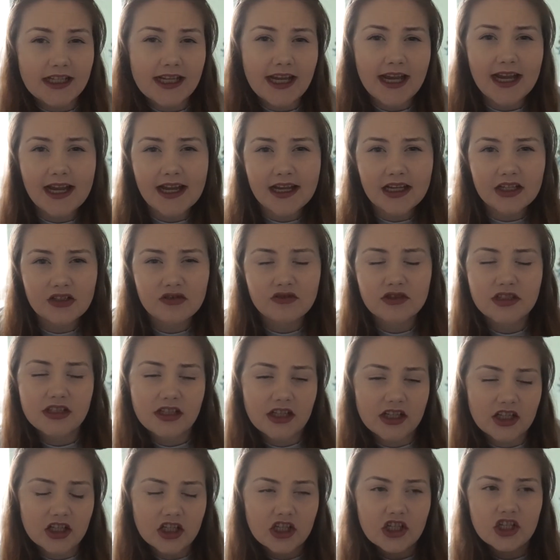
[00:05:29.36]
casually,
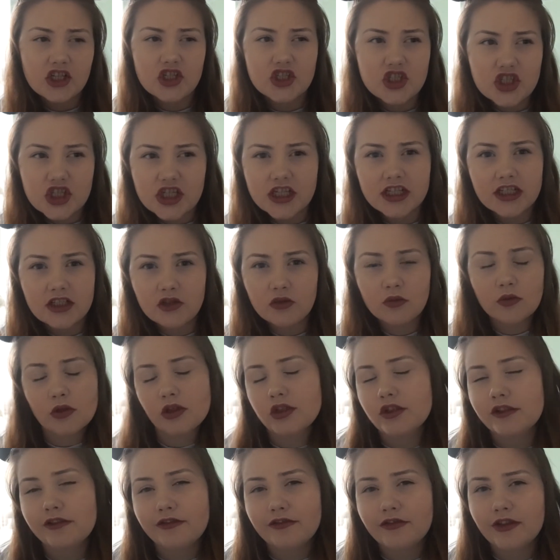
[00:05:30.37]
like chill
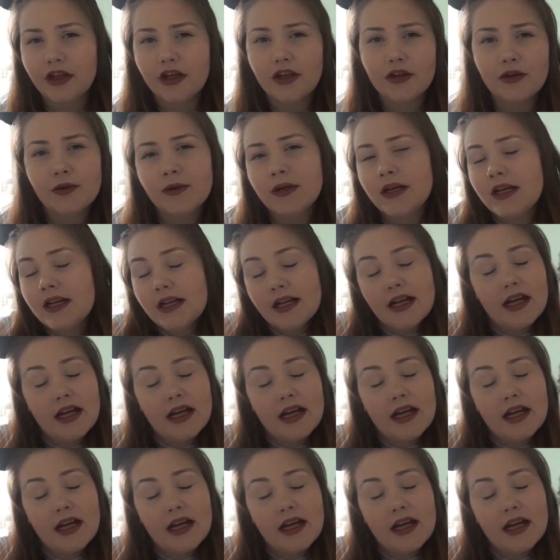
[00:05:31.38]
on the float.